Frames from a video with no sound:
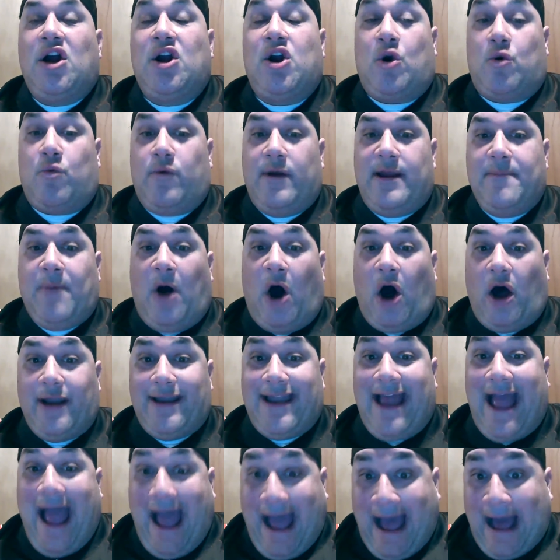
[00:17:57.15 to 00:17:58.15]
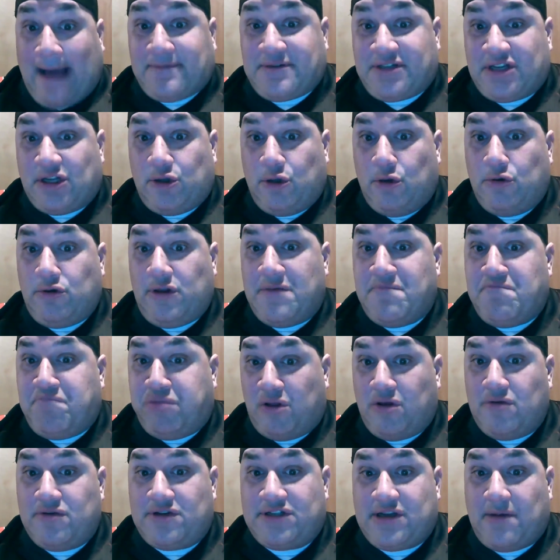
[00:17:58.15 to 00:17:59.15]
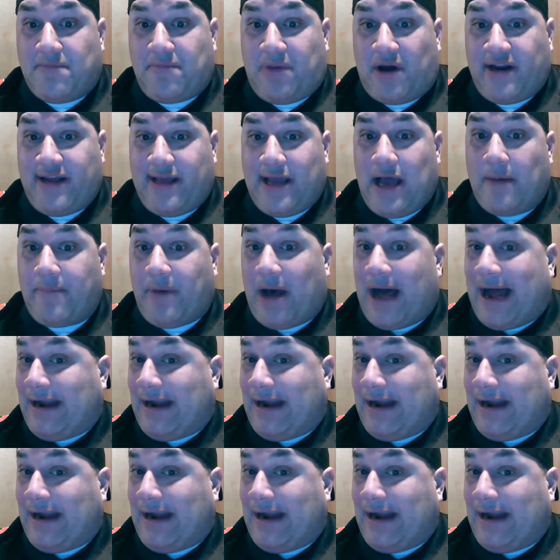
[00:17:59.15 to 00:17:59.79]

Kareem Hunt absolutely blew somebody up.